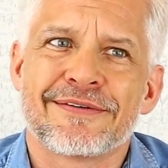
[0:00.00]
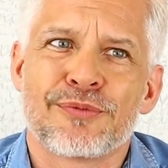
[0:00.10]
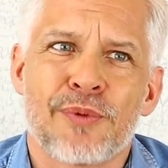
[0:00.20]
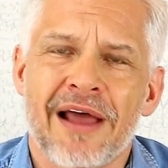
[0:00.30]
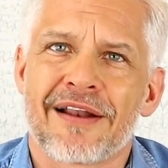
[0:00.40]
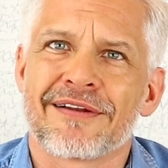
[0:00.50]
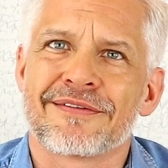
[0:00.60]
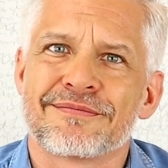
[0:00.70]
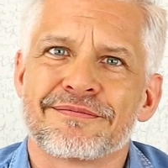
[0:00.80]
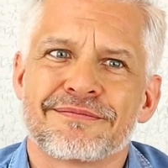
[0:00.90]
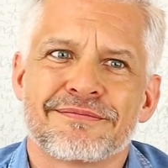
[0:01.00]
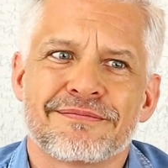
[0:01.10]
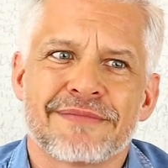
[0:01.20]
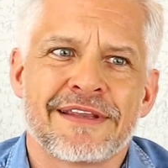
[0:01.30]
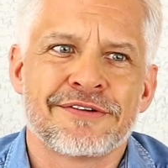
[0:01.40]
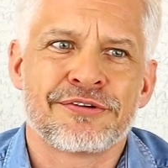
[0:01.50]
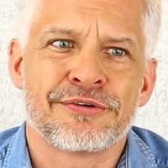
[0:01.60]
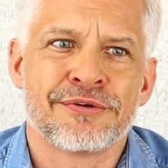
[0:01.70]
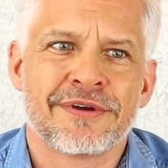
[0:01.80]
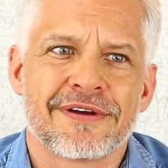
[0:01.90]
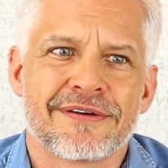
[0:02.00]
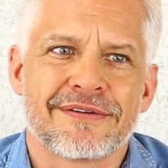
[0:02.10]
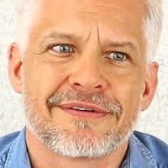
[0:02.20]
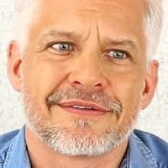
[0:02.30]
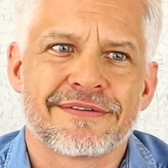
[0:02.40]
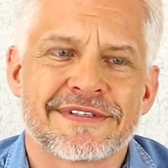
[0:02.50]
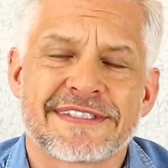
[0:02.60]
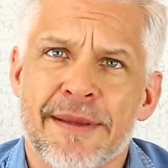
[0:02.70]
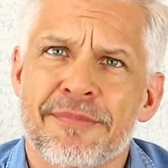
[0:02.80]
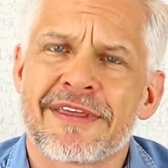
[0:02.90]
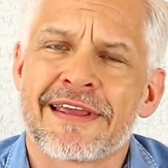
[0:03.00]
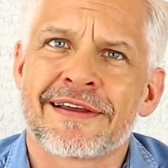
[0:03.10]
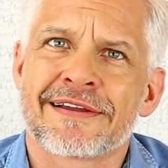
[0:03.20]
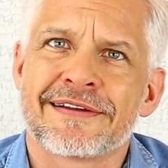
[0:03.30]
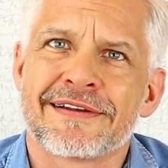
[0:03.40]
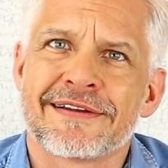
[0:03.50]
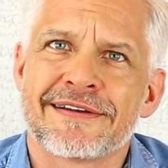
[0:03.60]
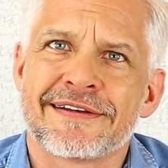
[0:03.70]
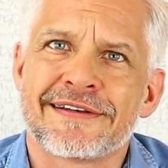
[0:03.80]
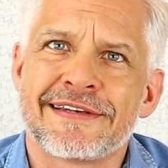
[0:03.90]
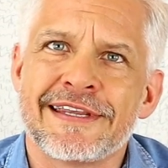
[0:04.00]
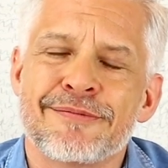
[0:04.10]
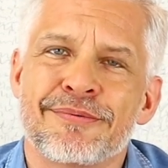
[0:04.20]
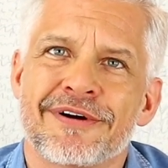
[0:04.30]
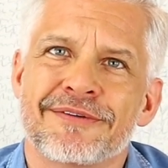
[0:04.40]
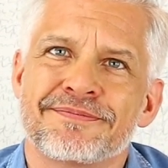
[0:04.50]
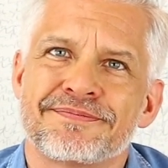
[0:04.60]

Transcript: well, into something deeper.